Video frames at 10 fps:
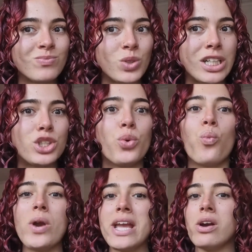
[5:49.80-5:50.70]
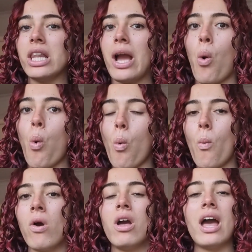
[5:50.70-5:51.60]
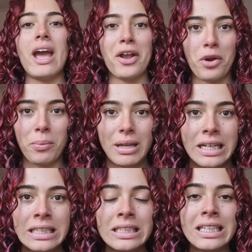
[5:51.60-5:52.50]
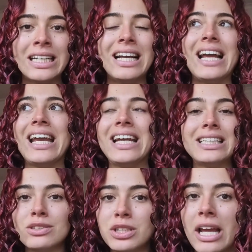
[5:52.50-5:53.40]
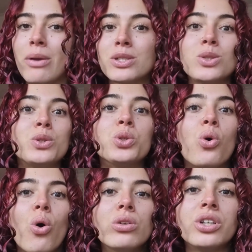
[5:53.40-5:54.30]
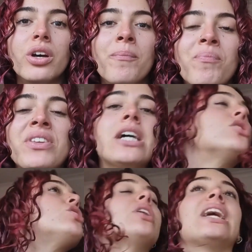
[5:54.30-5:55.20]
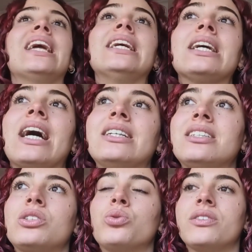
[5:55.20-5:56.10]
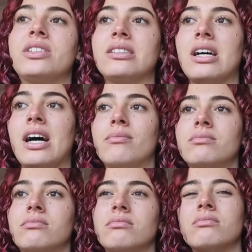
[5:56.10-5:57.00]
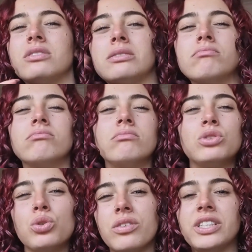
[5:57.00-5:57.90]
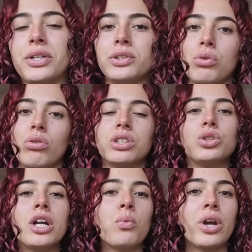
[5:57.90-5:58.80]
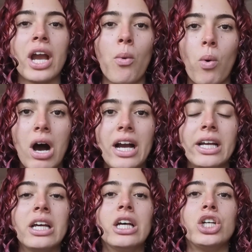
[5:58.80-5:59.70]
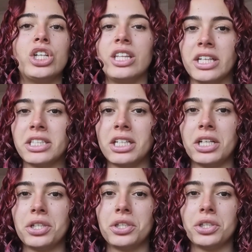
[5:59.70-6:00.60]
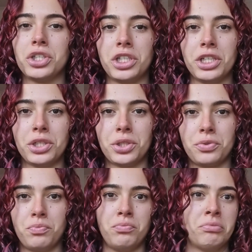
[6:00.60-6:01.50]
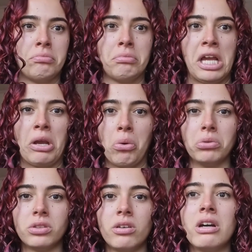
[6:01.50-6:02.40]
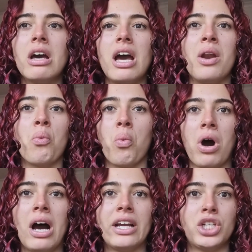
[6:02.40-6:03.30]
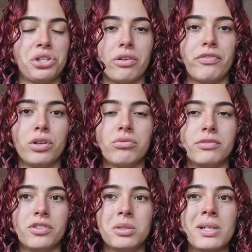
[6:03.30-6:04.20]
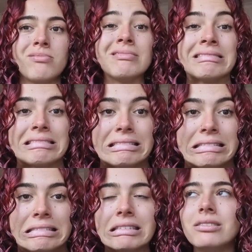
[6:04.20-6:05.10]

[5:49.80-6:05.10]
right? So we are like, oh, hang on a minute. He wasn't the one who called her. So he has sort of some sort of secret talks, trying to work out why she thinks that he called her and why she got a phone call in the first place. Well,